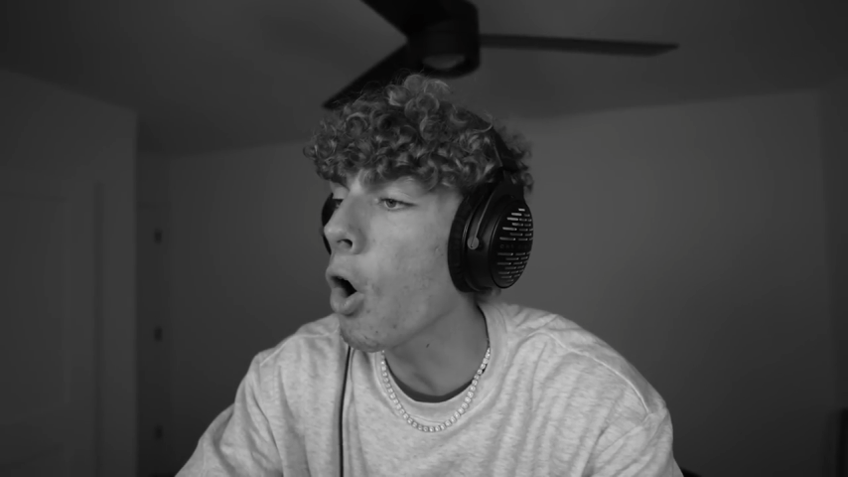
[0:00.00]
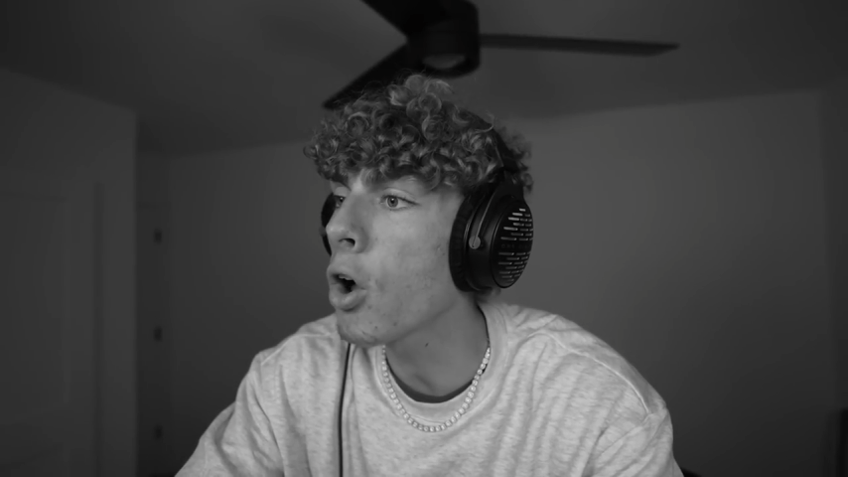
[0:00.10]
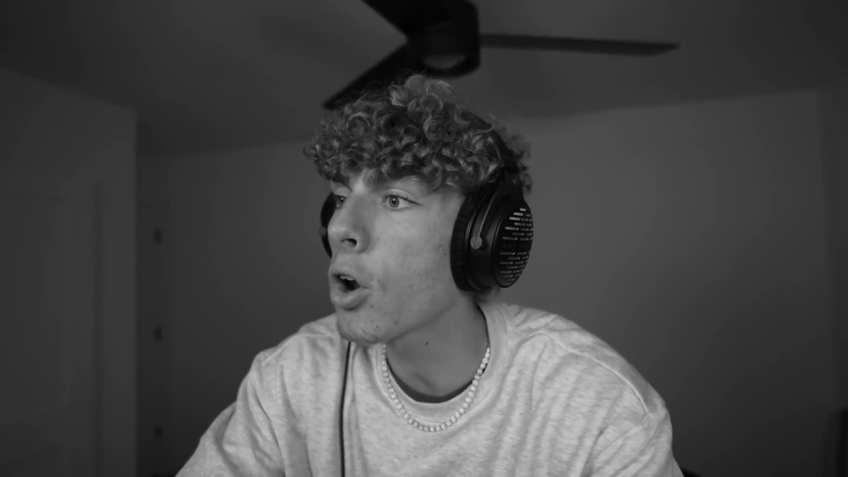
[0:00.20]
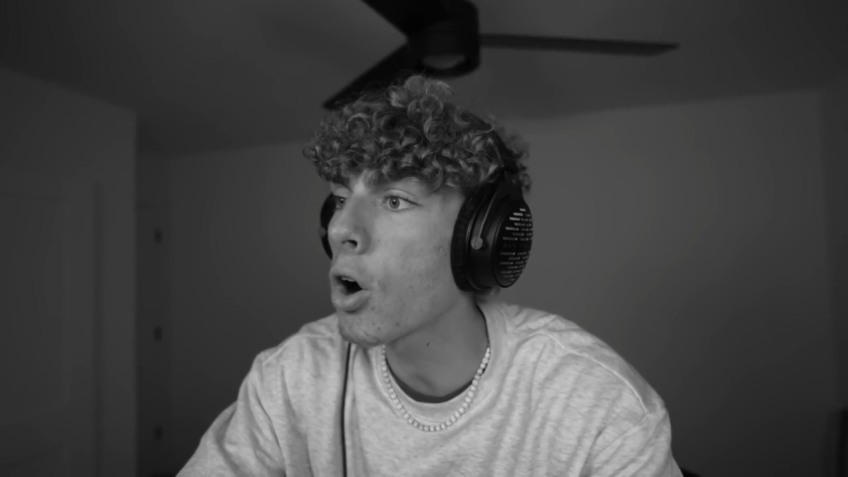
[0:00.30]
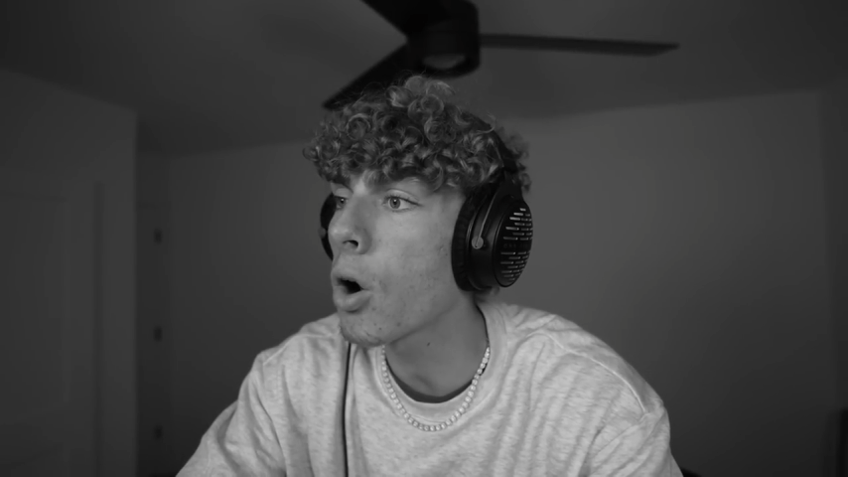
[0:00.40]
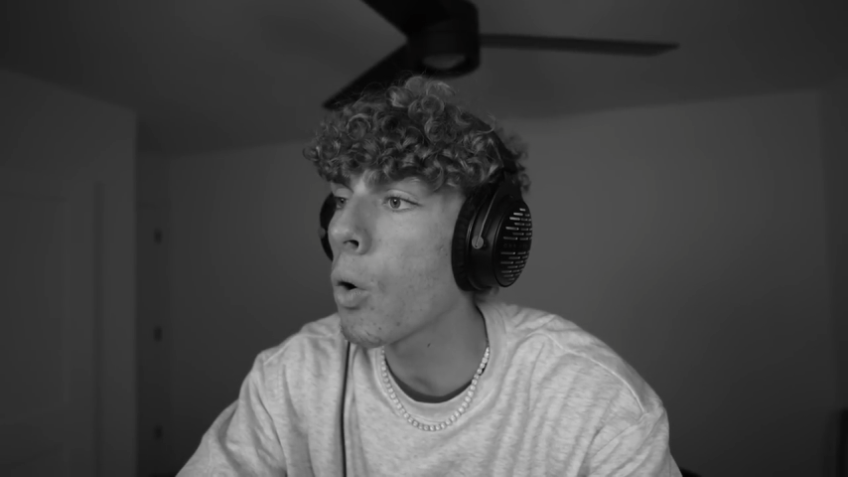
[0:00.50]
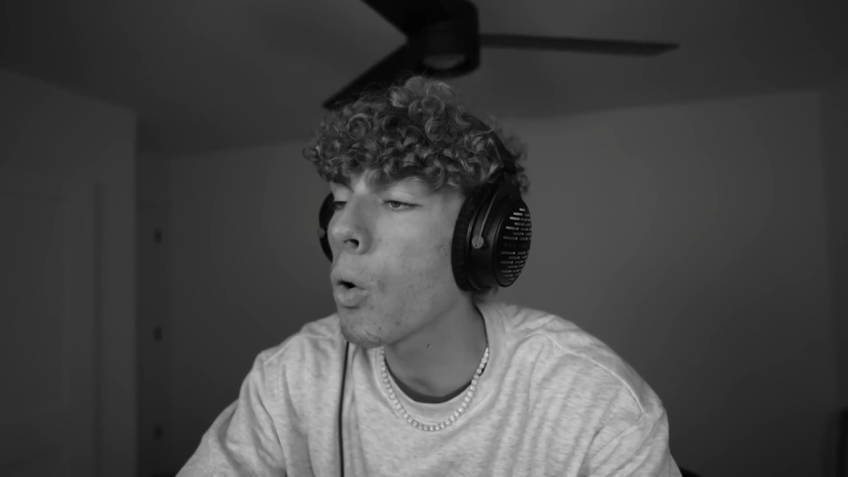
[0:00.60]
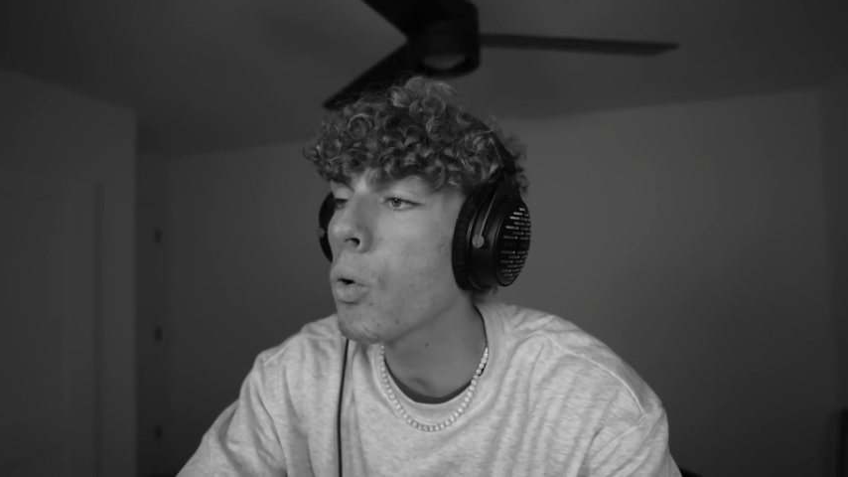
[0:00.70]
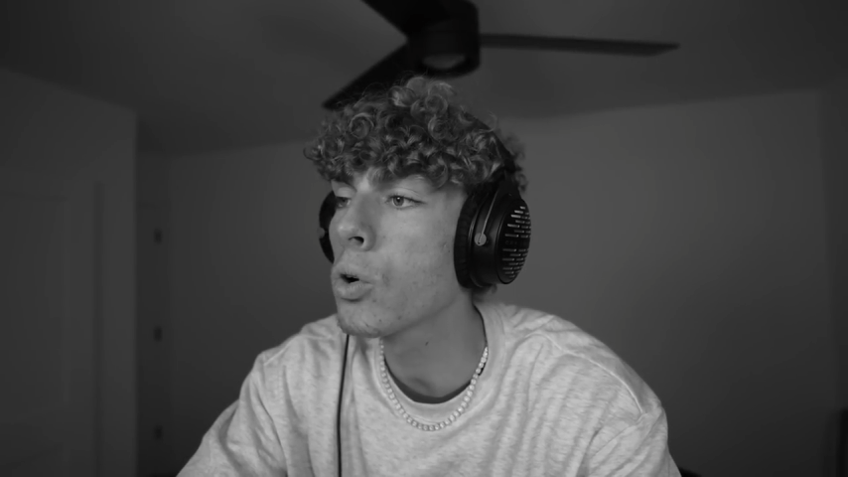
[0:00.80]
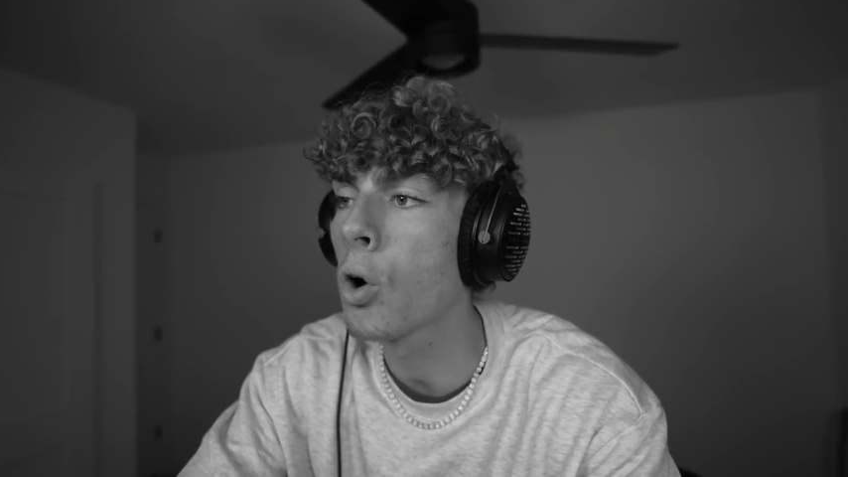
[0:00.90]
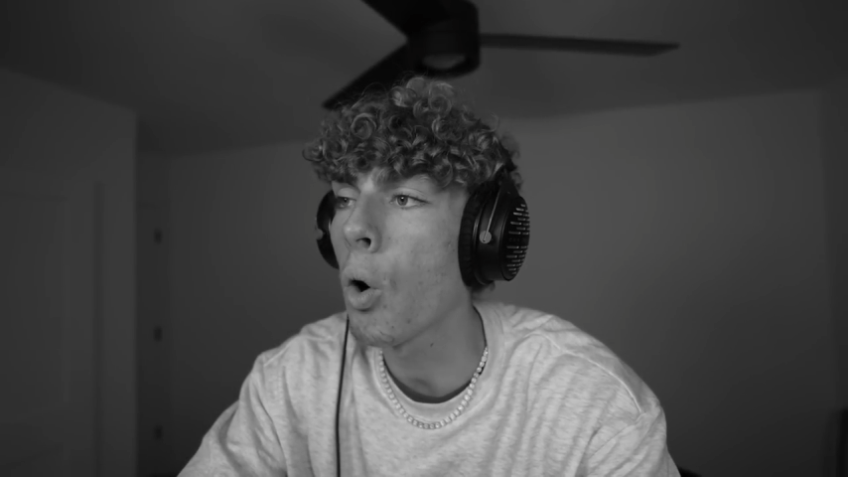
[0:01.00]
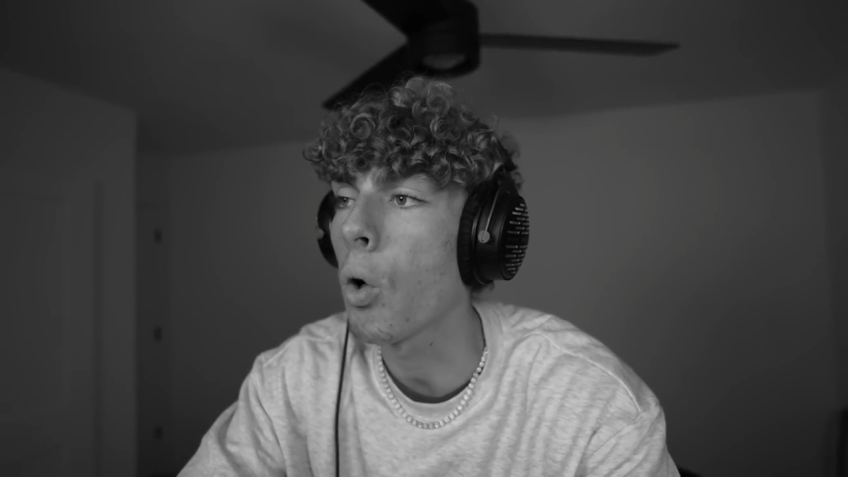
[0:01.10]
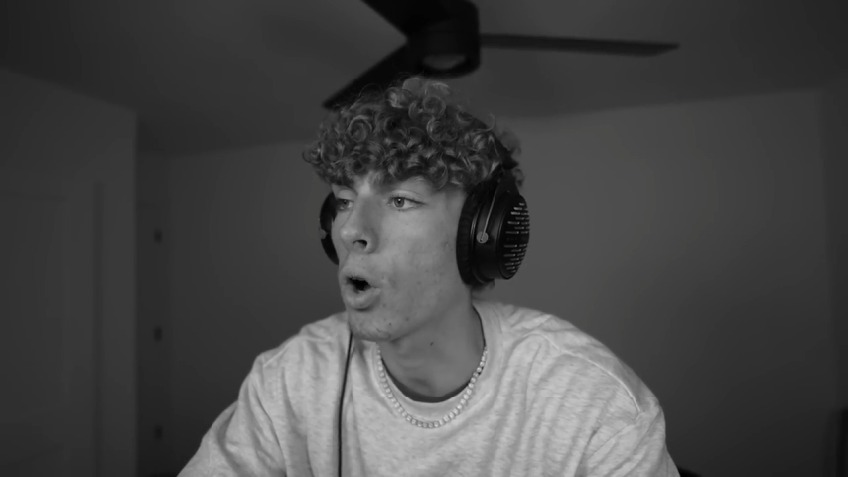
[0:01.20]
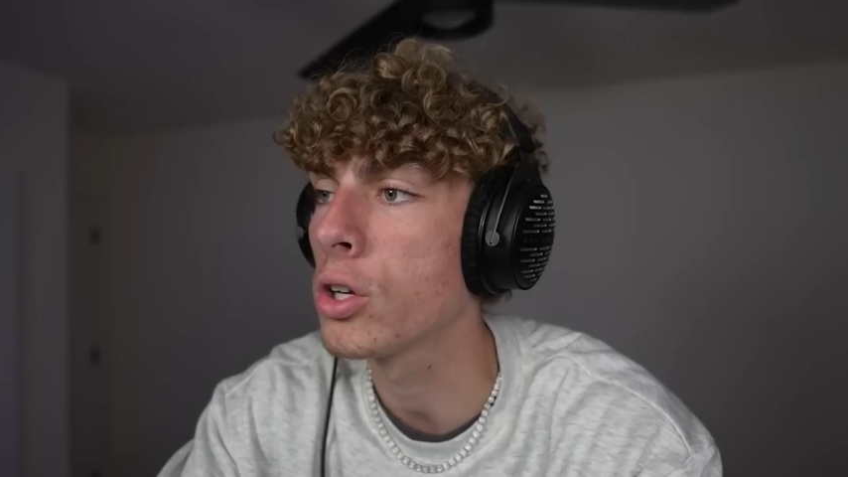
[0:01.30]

on our own goal.